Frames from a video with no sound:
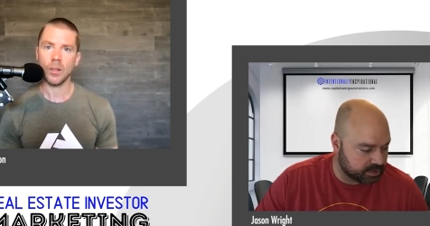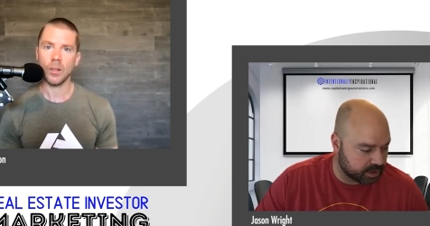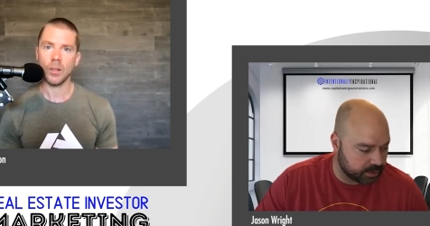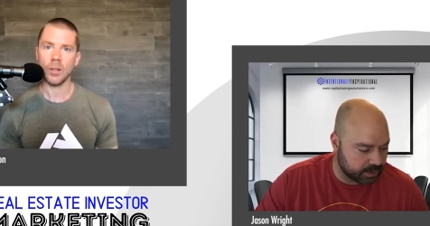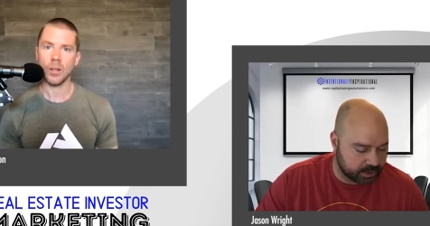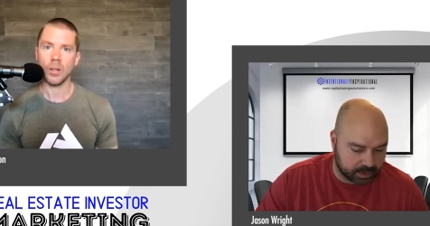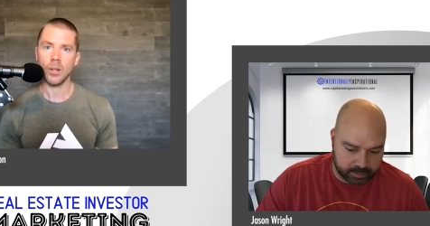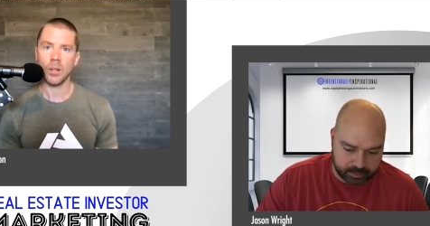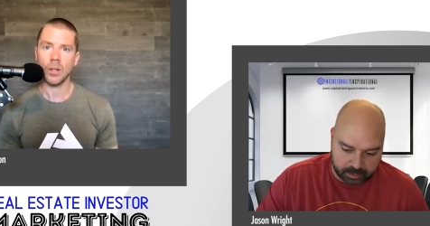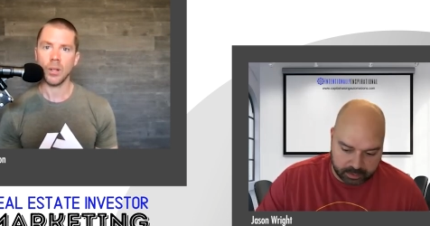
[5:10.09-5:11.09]
Speaker 1: Tell me, I'm
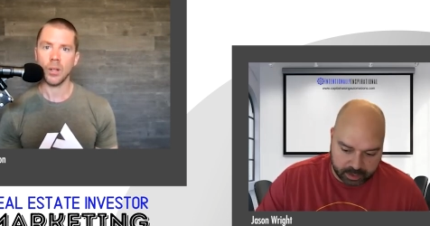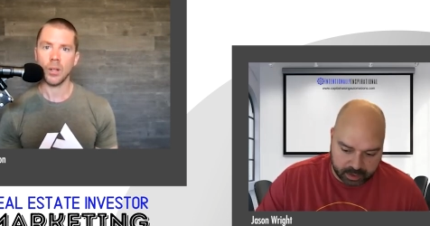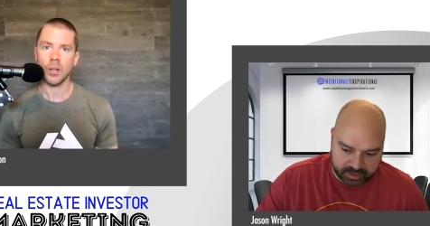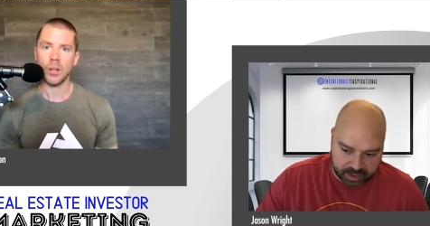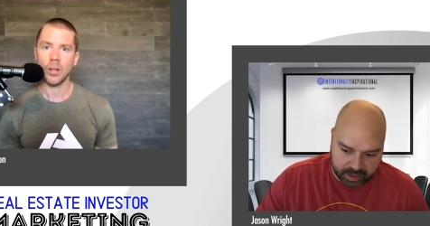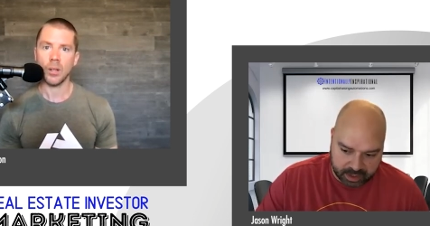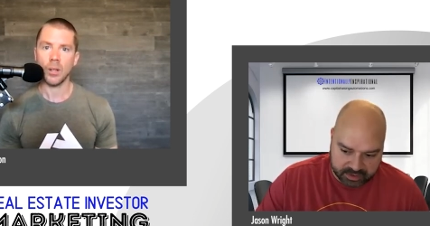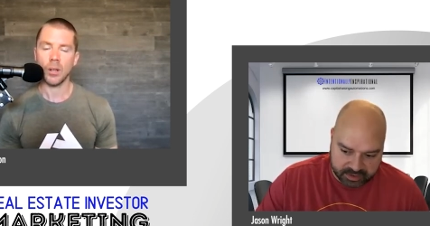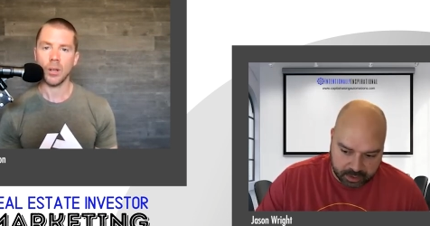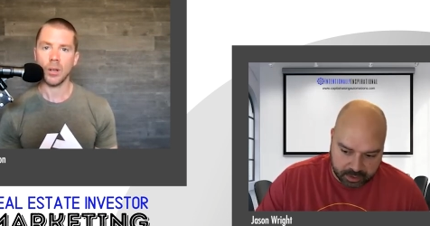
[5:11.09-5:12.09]
a little curious how you got
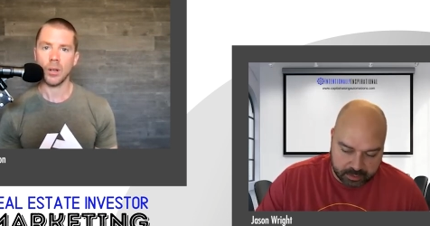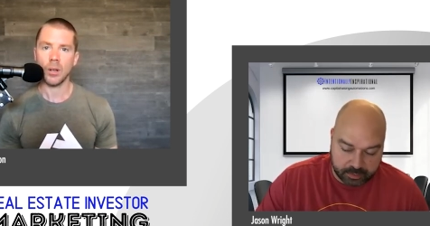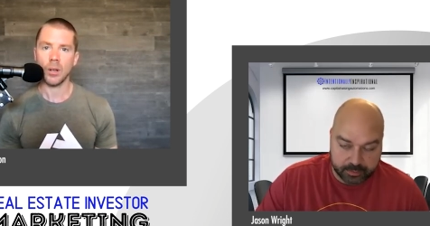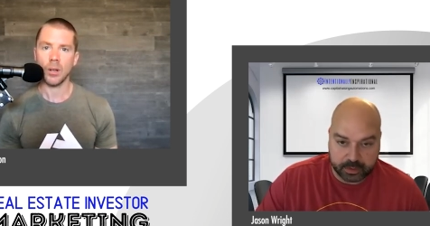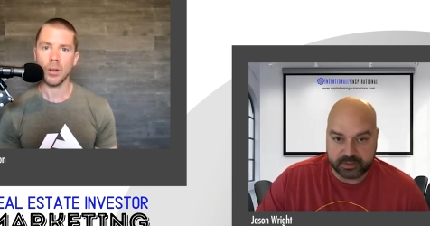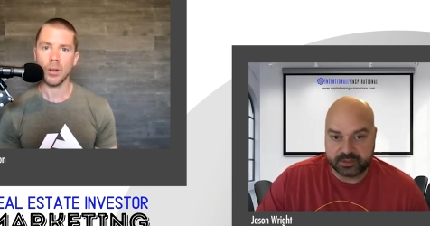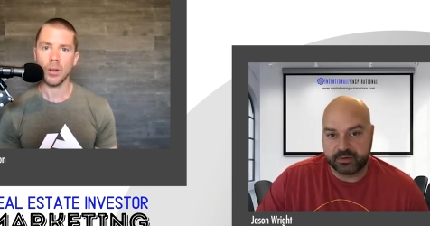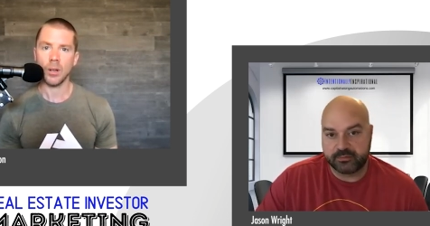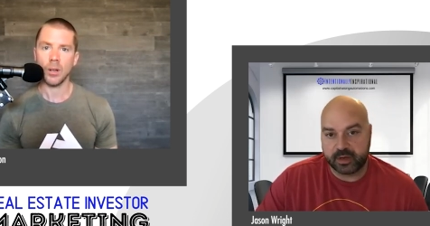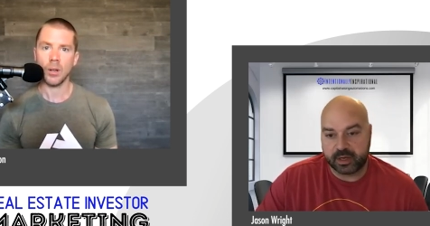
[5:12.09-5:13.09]
started with real
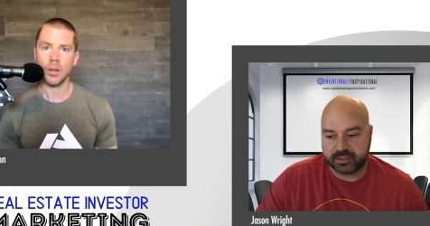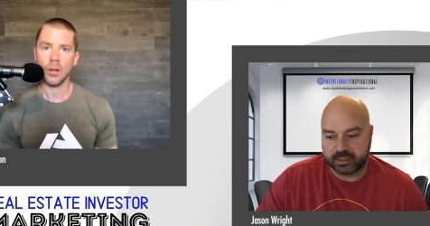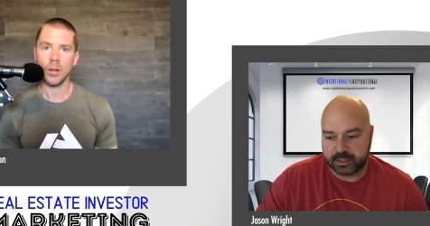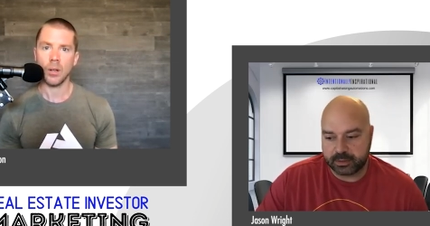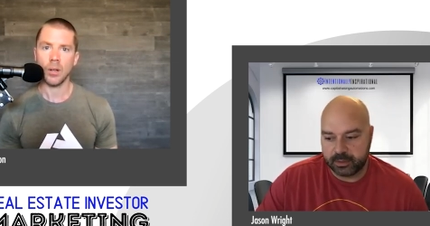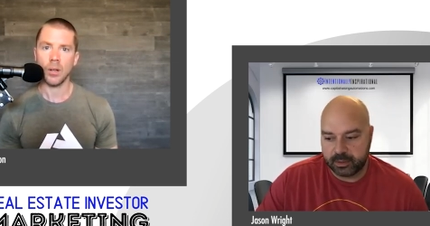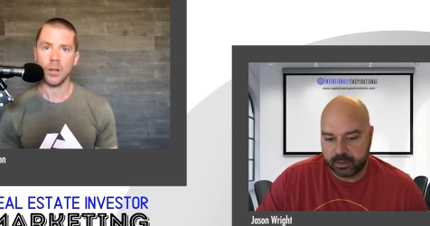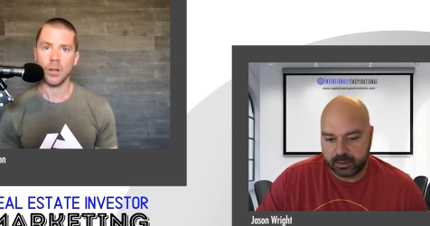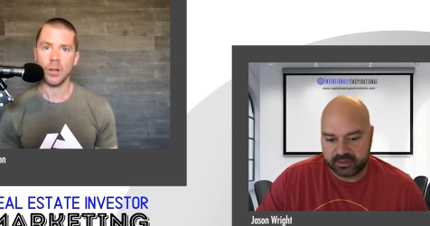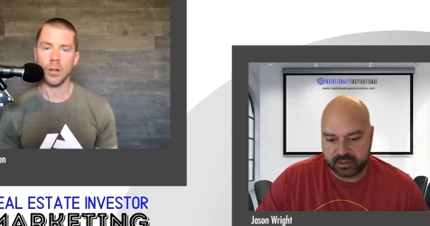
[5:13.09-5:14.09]
estate investing,
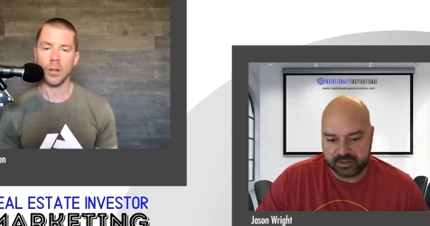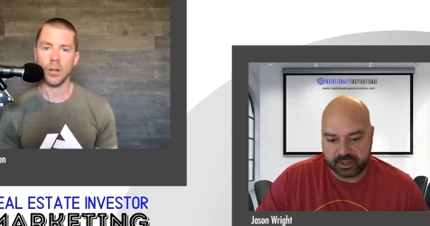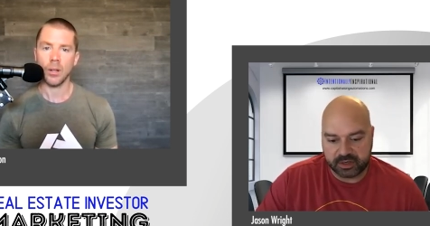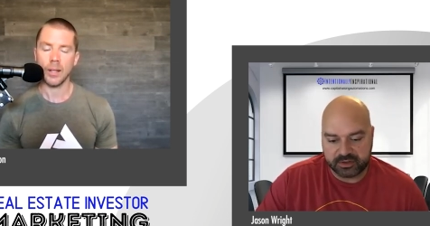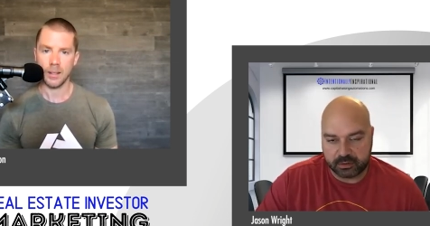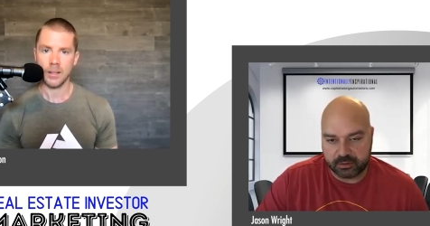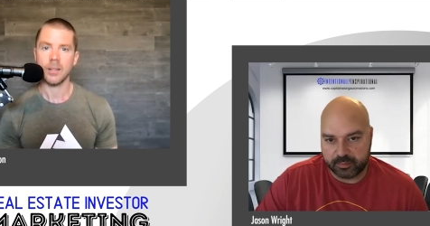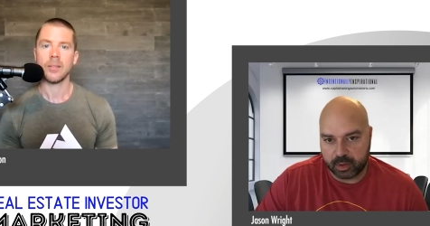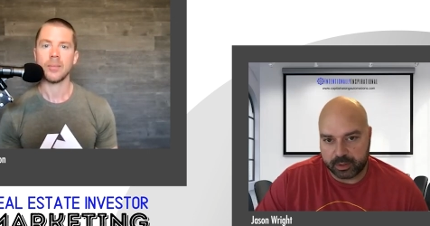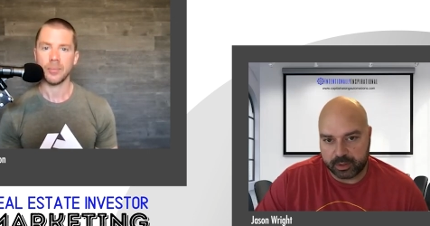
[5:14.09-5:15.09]
and tell us how you got started with
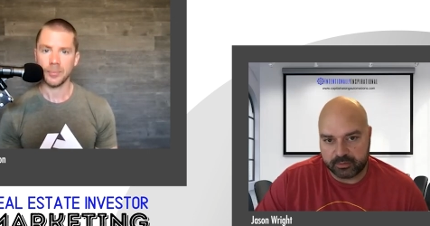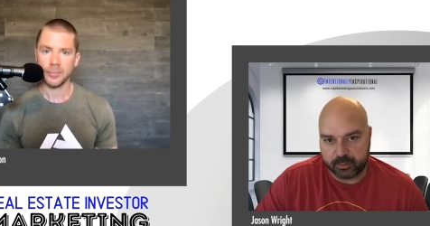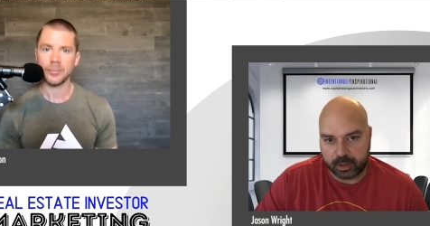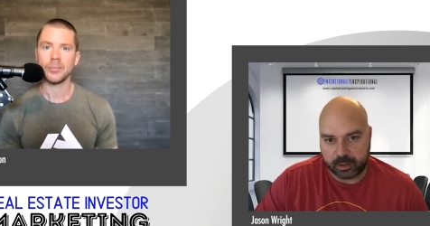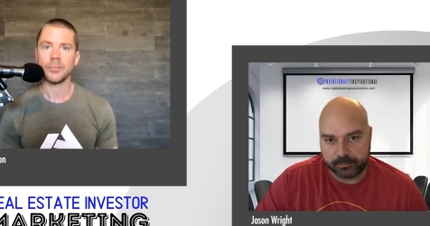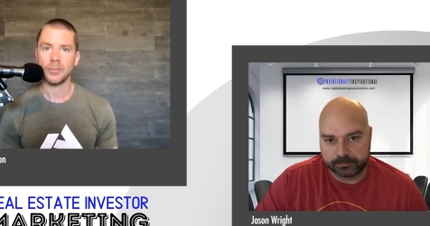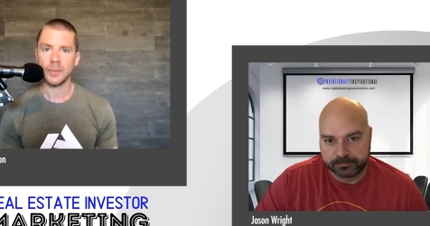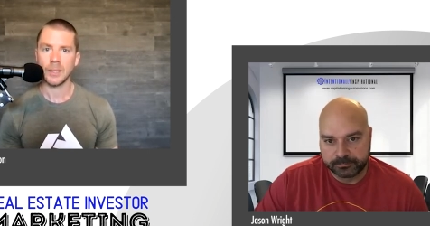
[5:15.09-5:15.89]
marketing as well.